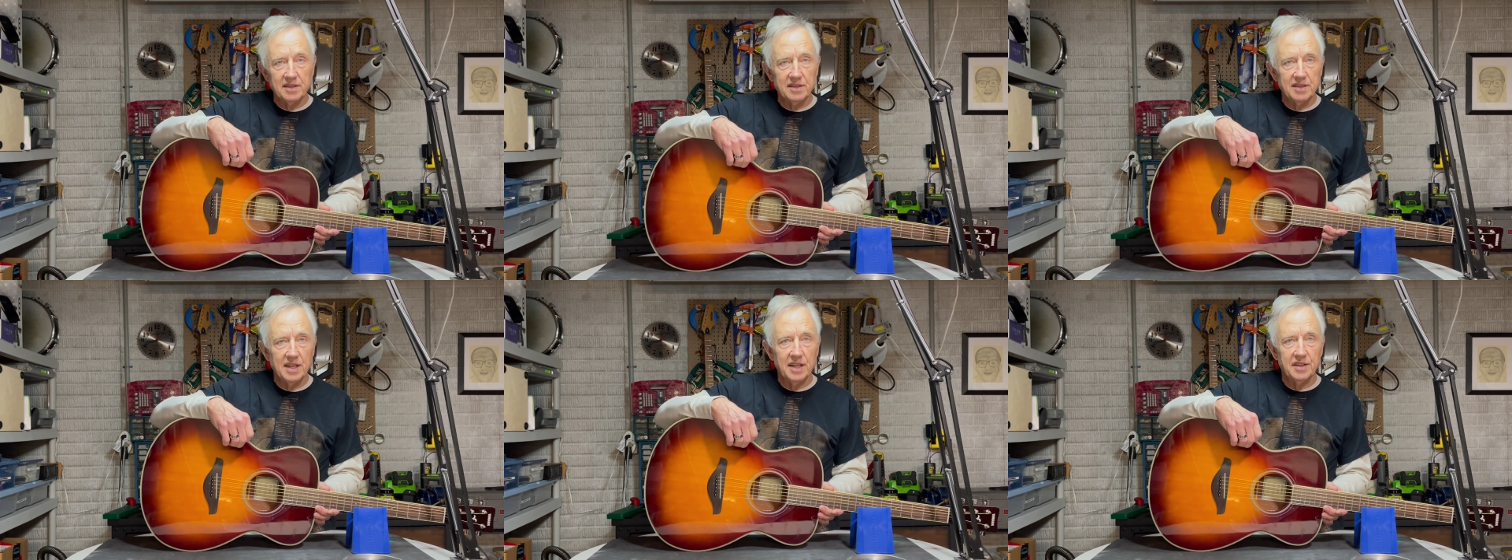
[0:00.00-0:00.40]

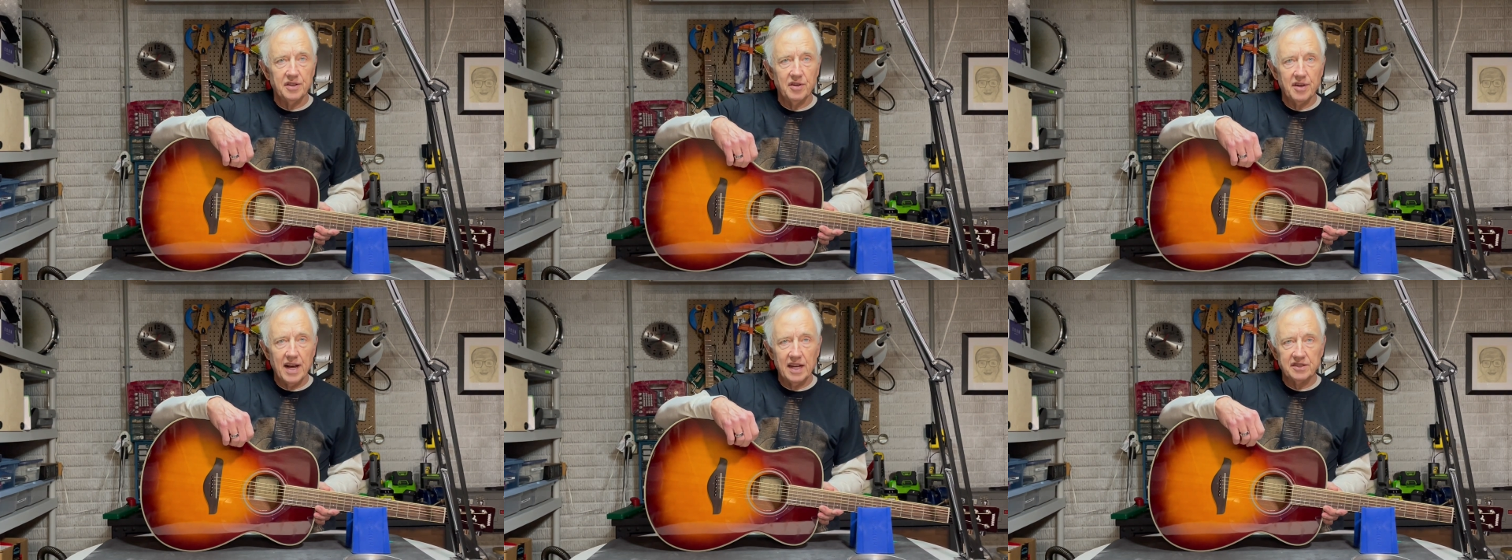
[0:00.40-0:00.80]
and they're
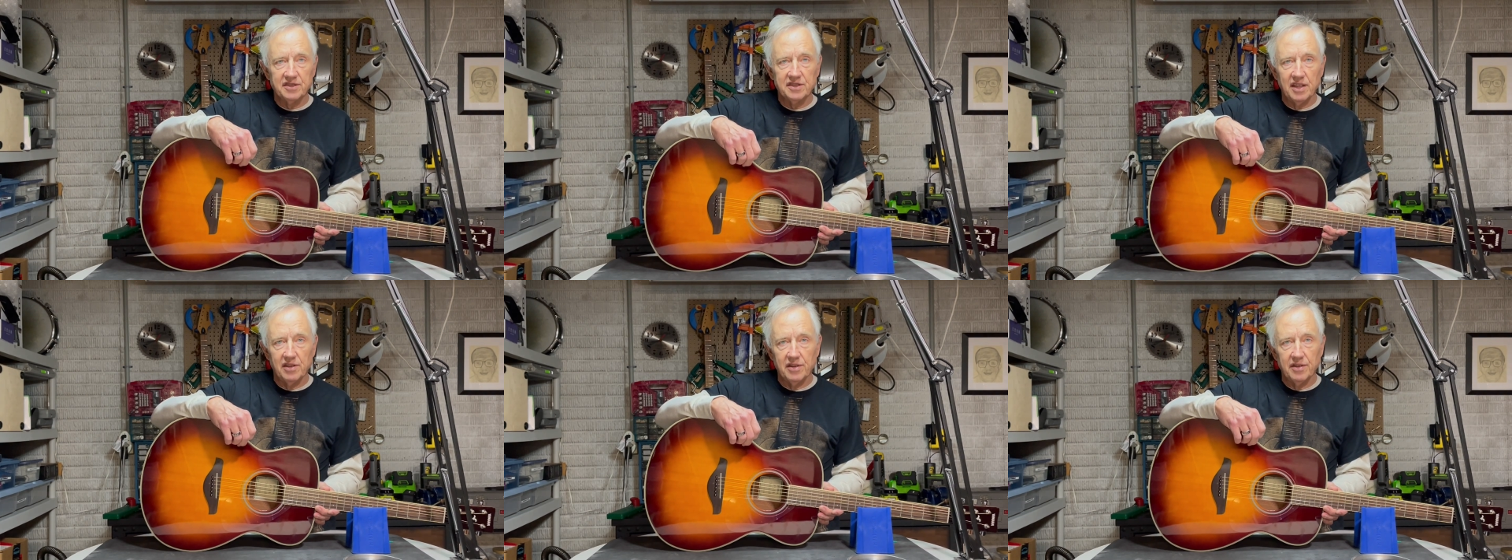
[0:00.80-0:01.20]
not
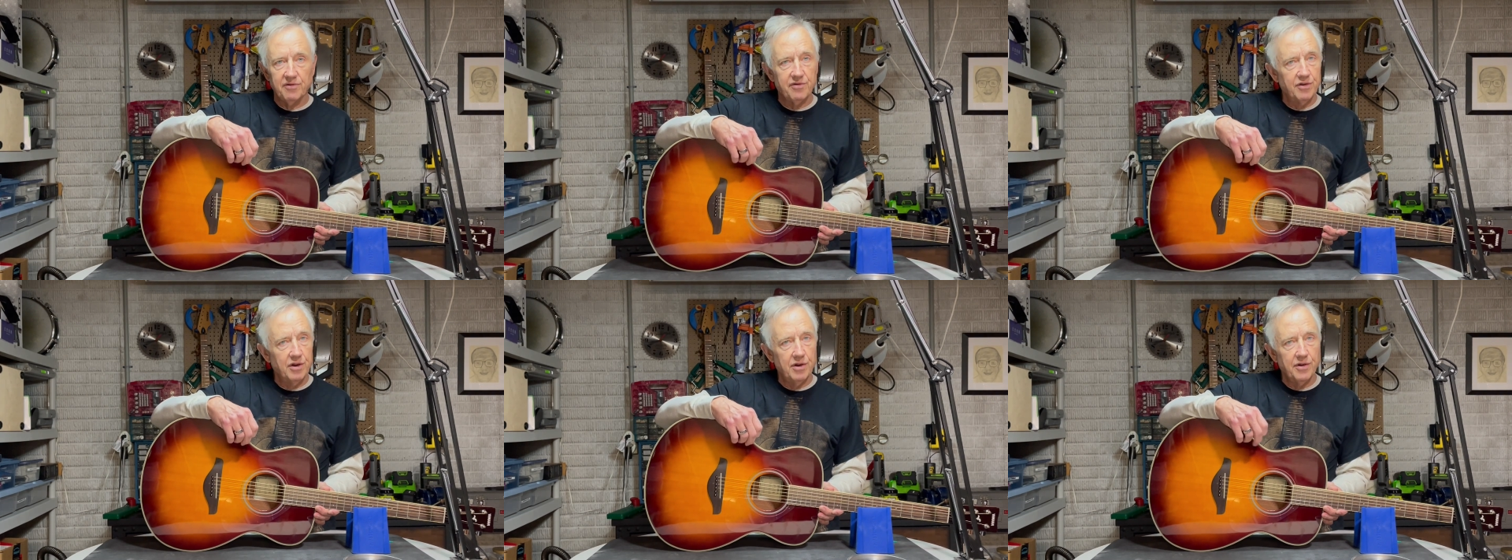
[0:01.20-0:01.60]
selling
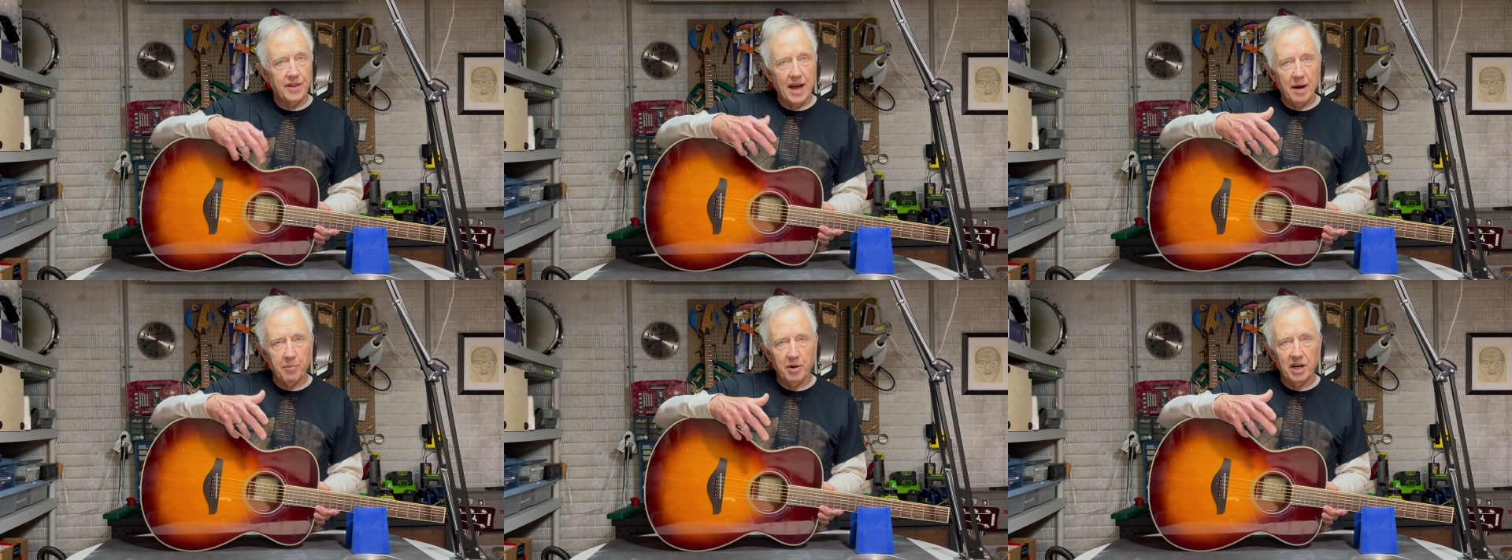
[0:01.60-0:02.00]
for
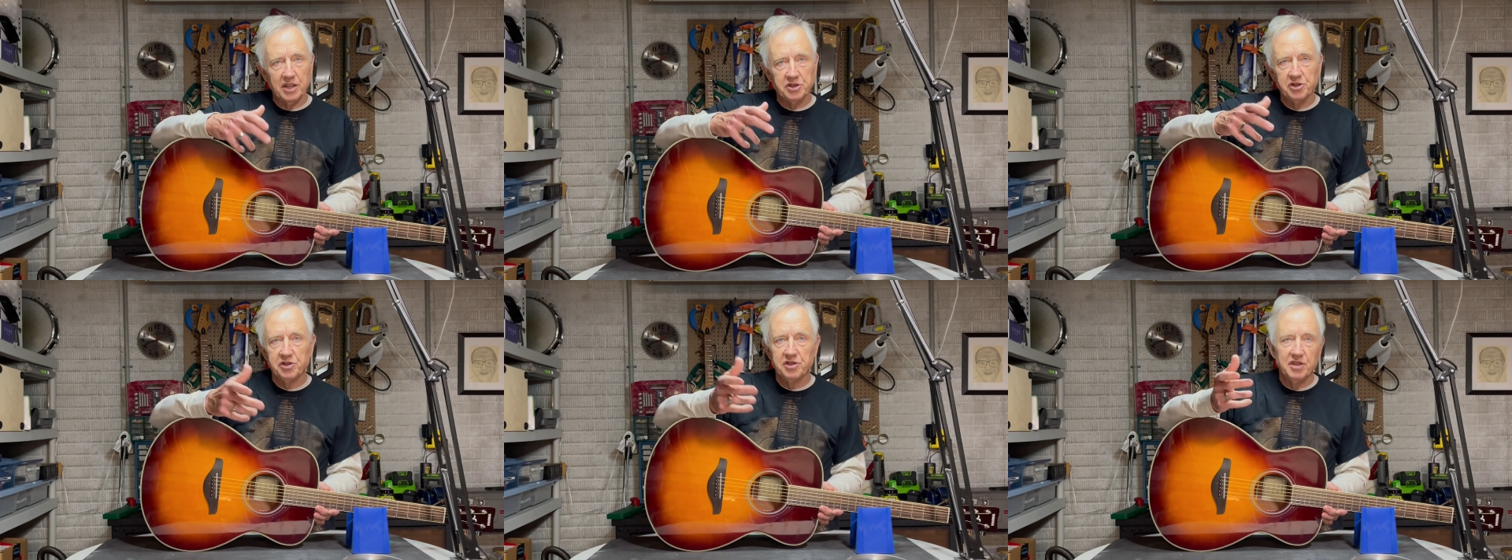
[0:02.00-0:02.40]
that
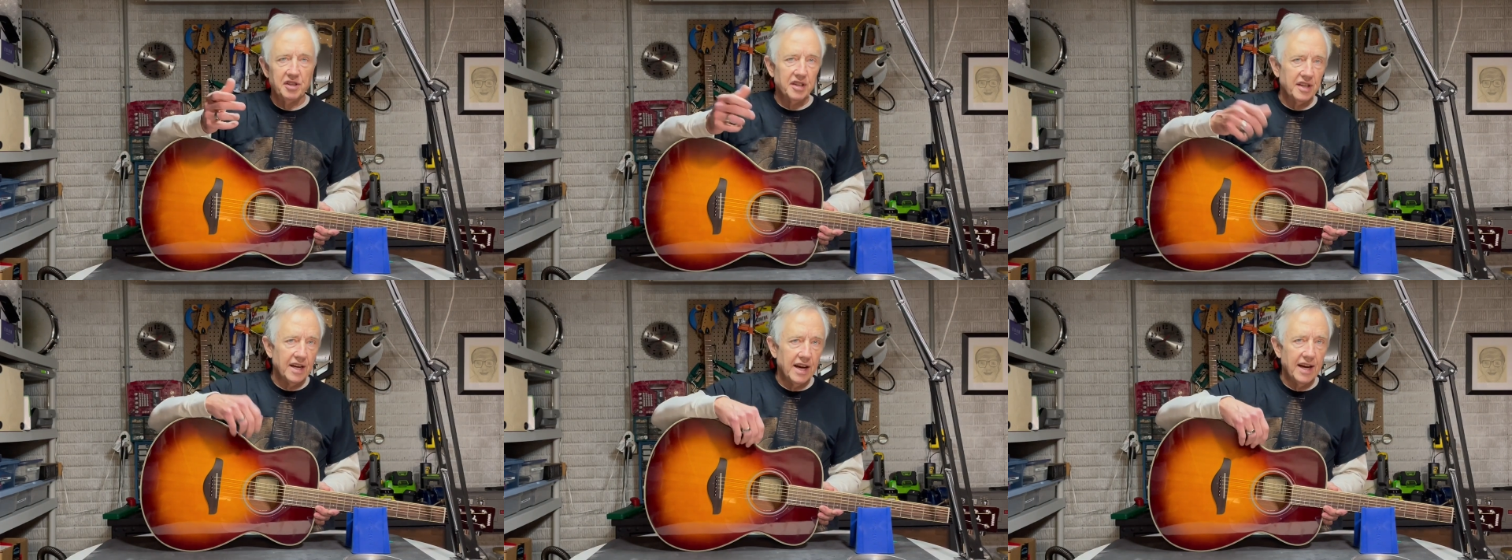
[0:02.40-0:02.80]
much,
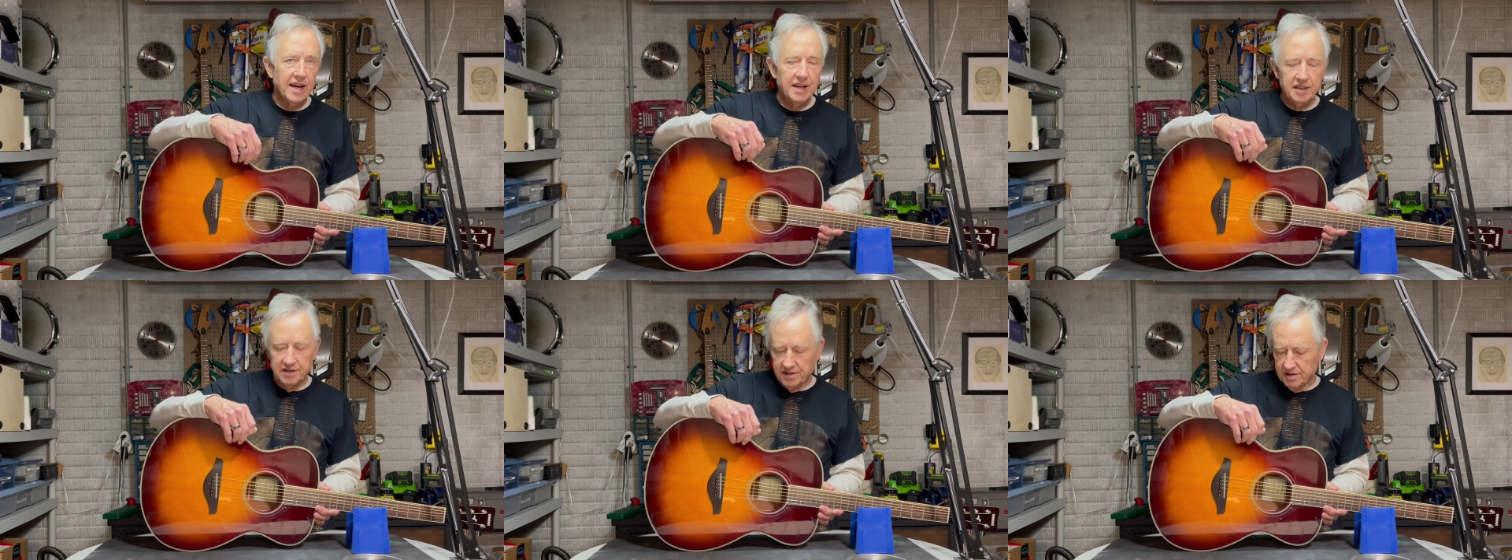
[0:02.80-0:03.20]

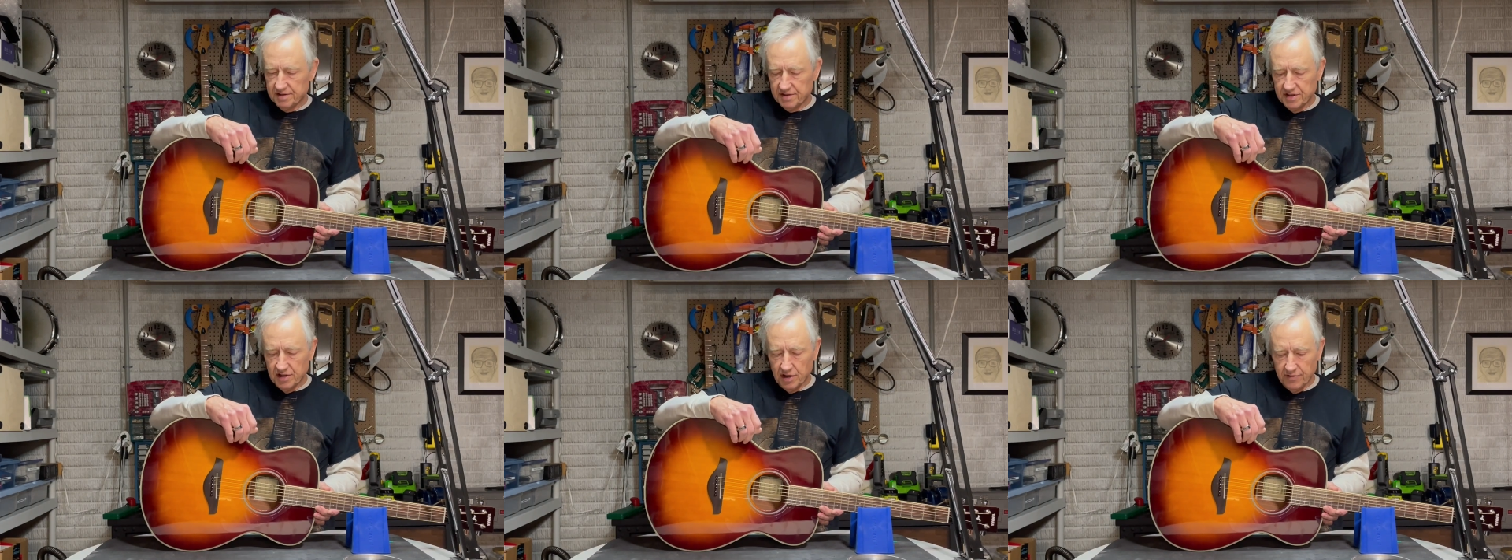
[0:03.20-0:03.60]
and
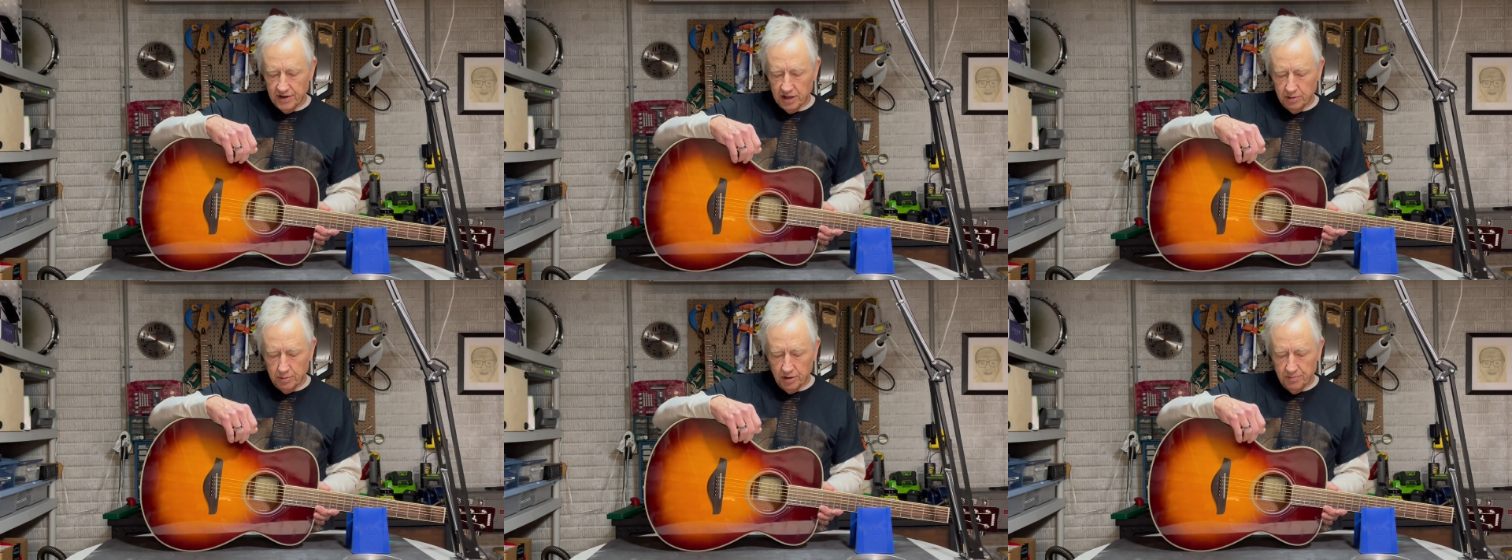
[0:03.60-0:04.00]
they're
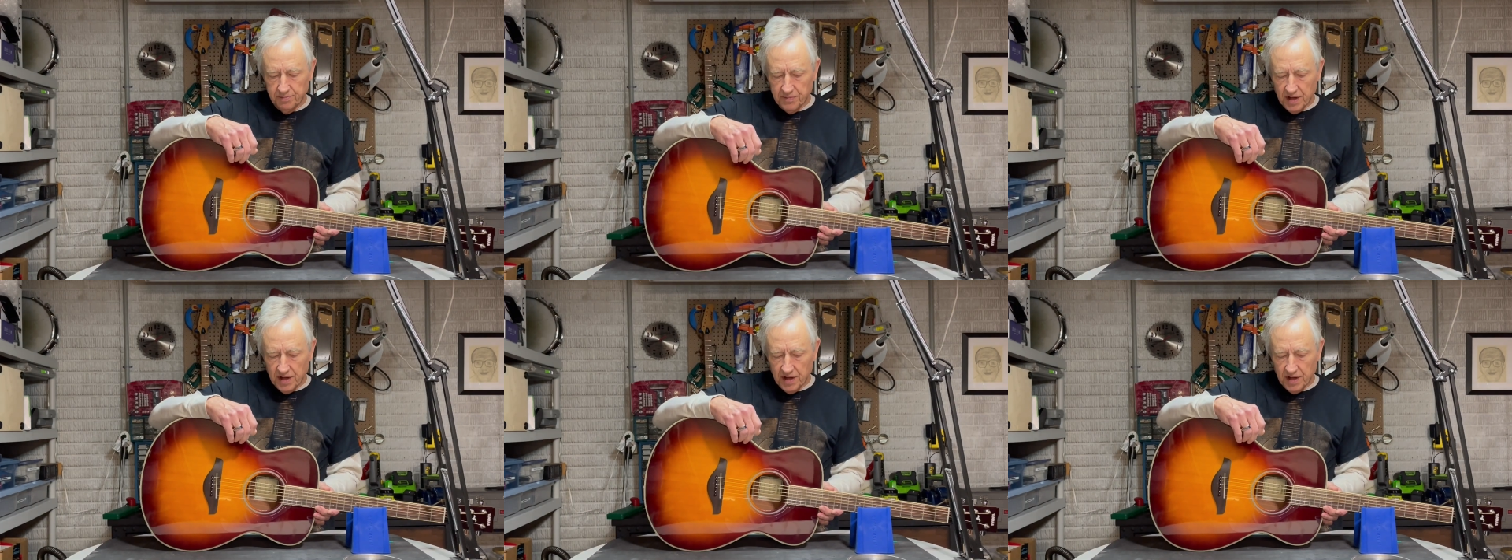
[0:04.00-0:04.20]
available.